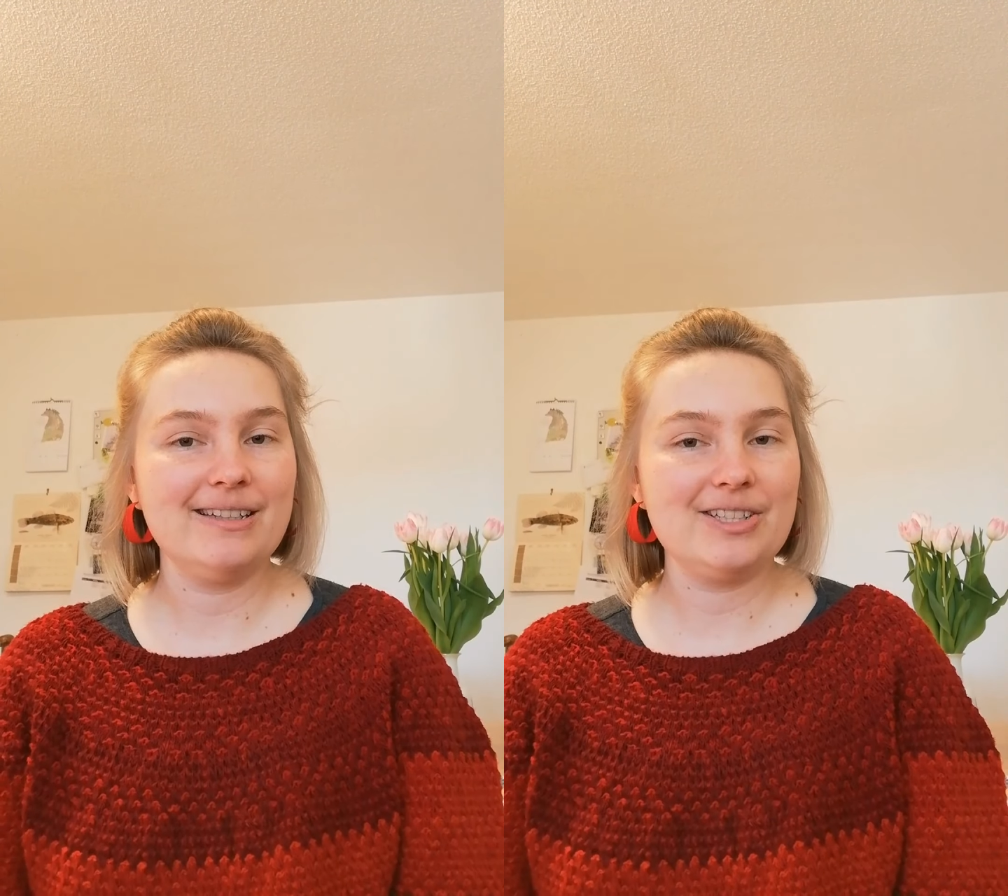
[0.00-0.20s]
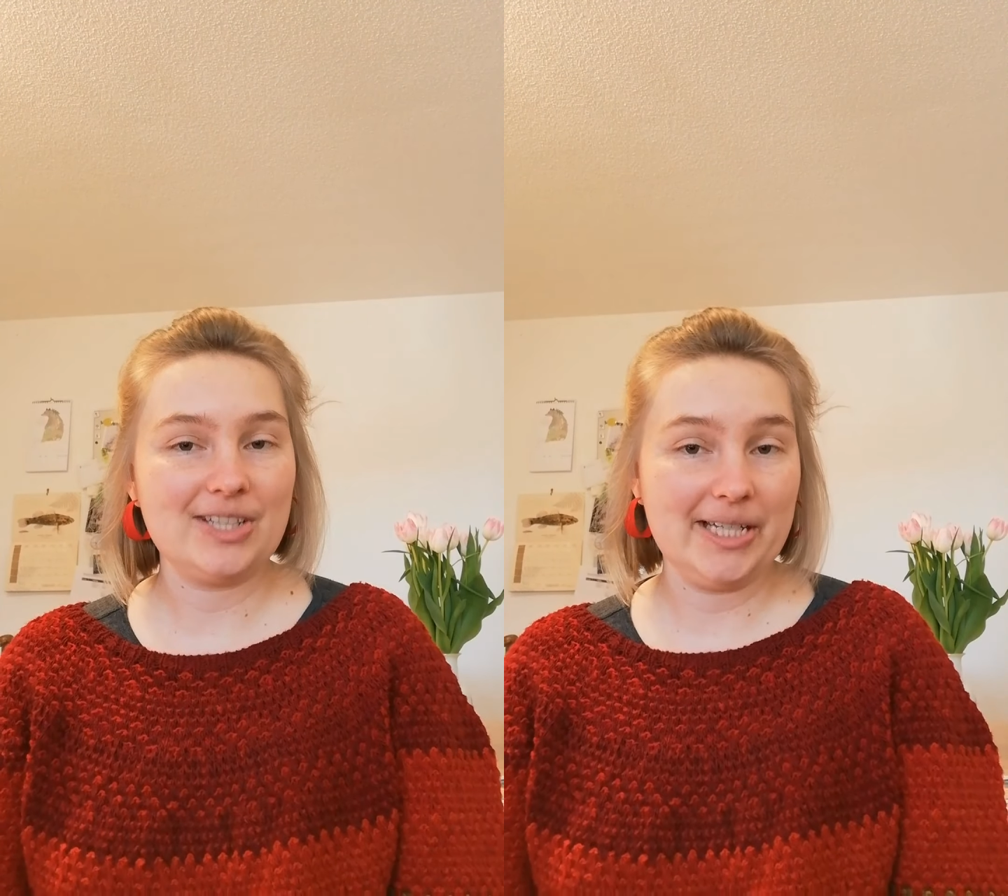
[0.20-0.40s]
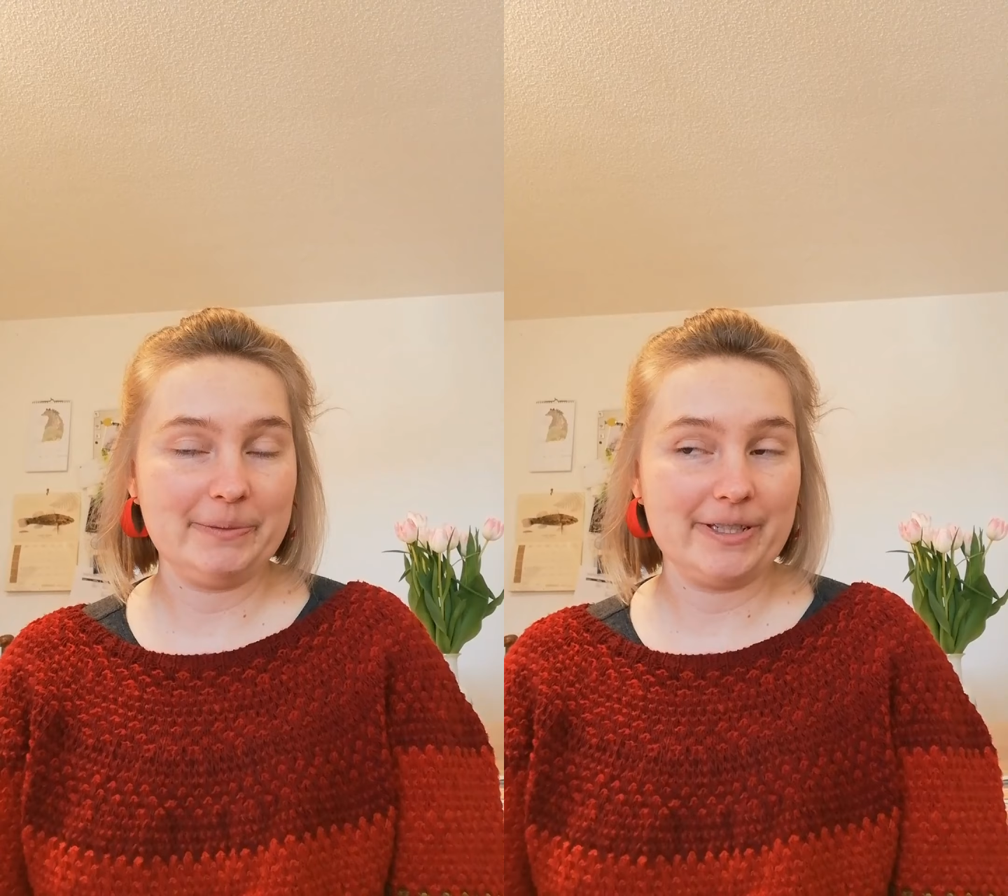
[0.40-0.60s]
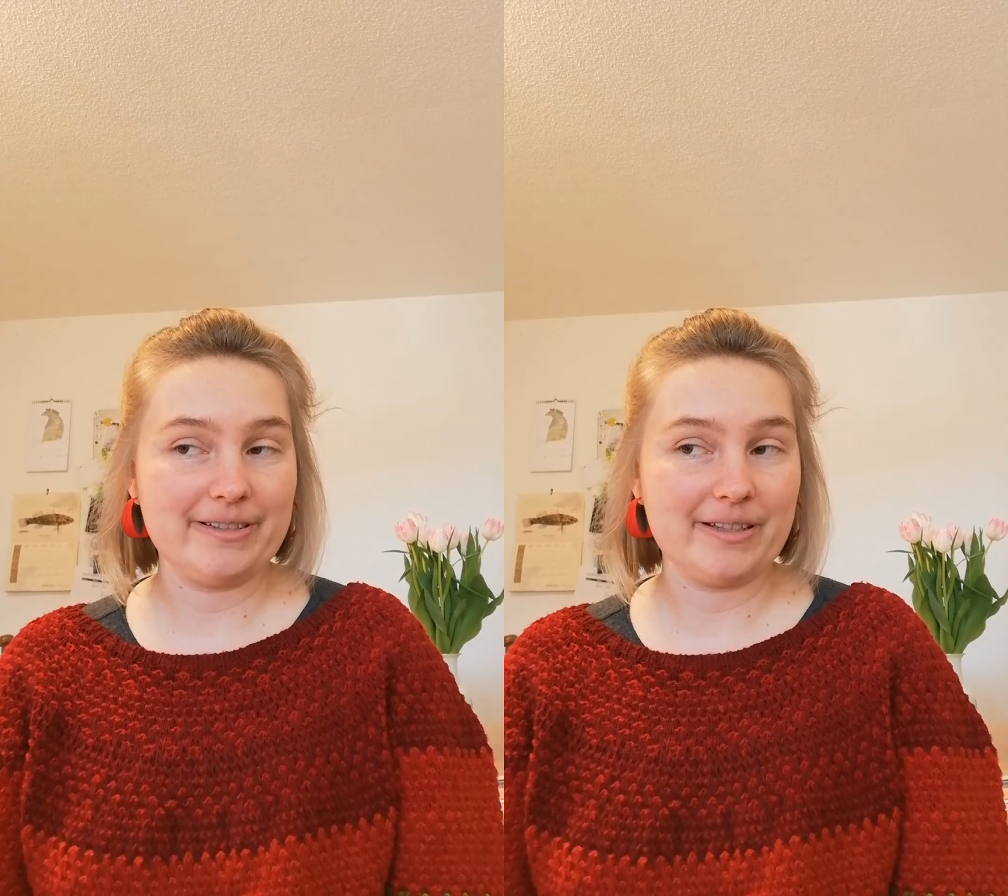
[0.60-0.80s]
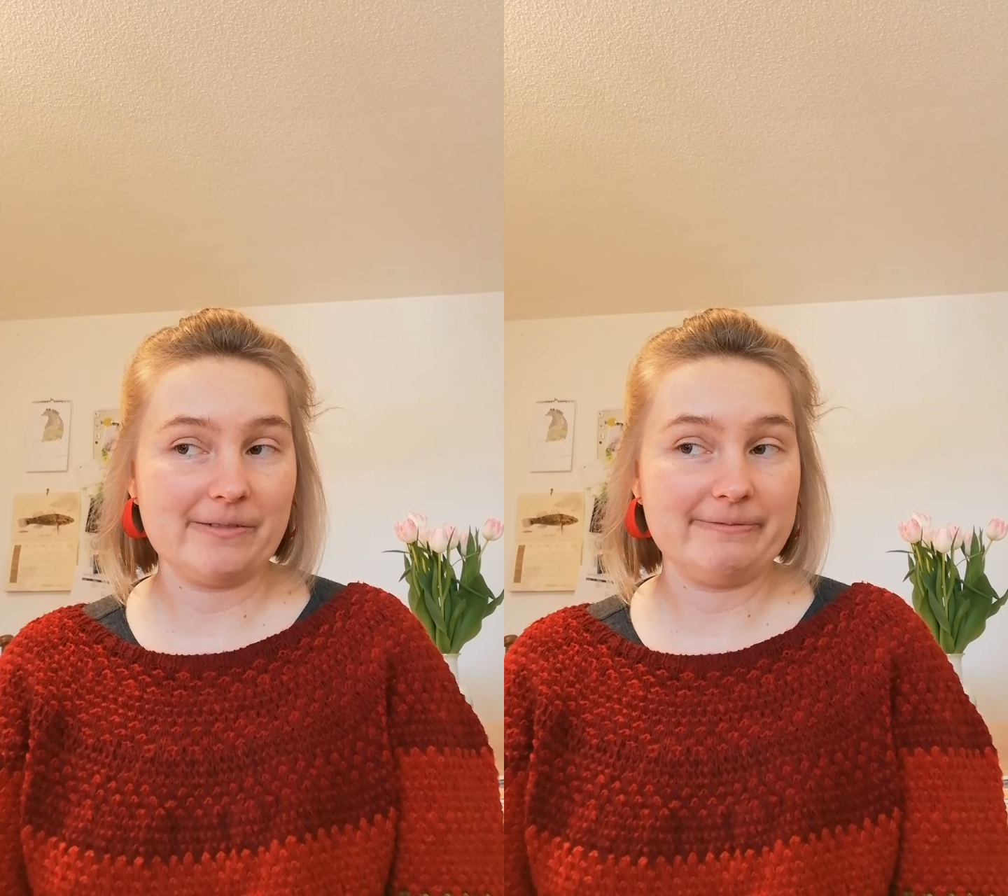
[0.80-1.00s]
She
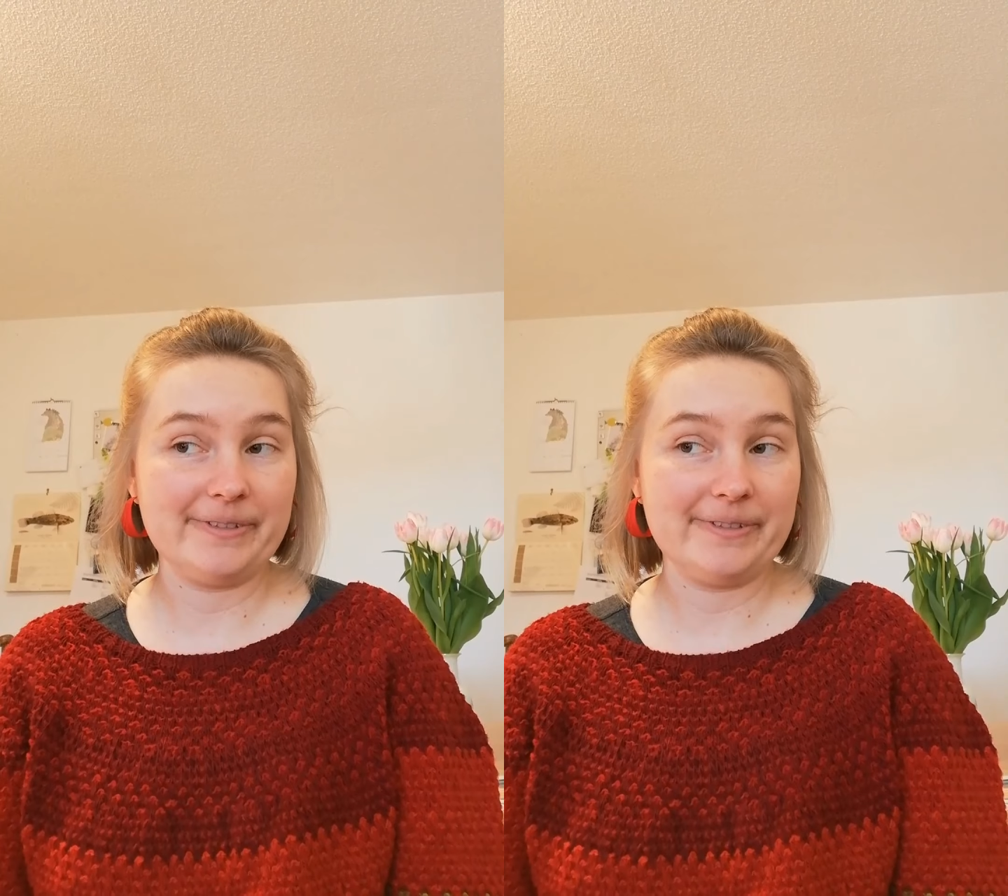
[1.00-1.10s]
was a